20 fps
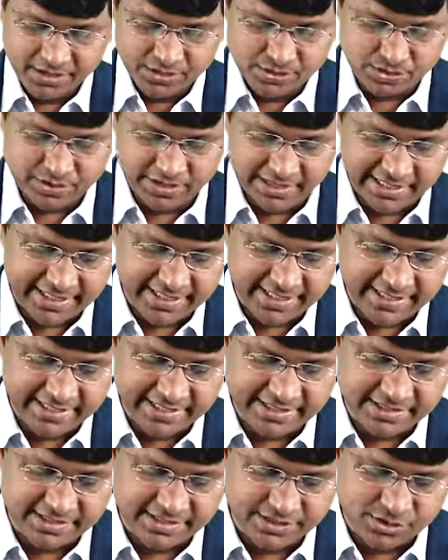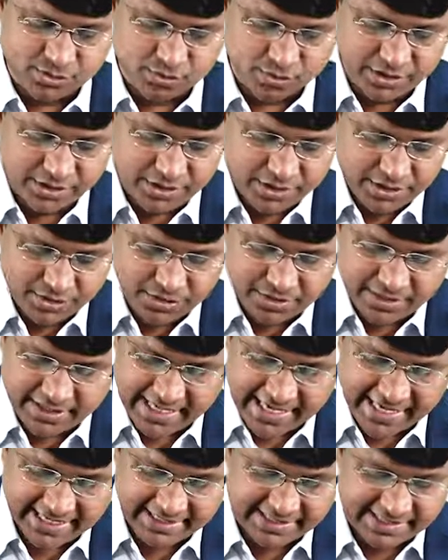So, the correct answer is what? Your
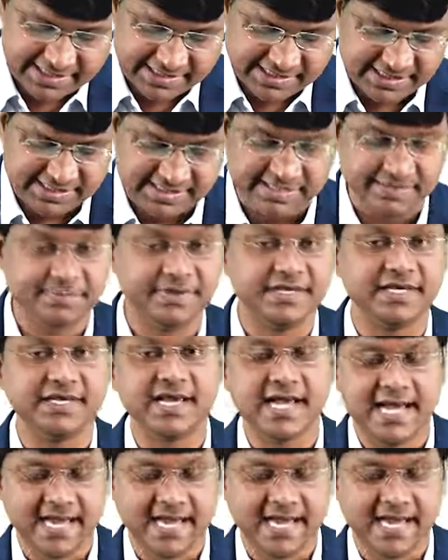anti-CCP,